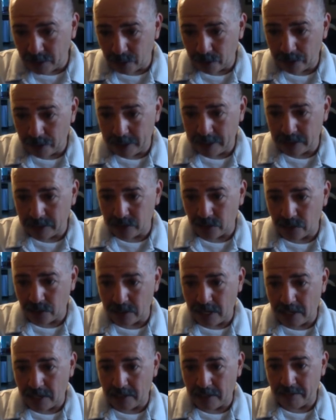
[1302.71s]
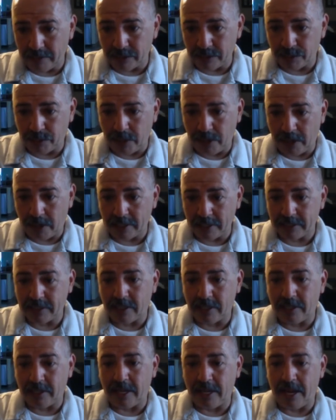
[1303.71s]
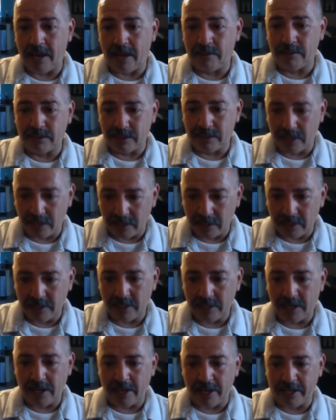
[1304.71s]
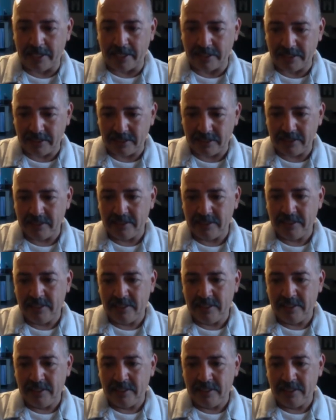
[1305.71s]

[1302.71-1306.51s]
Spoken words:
Gordy sold out of his products on Amazon. Nice.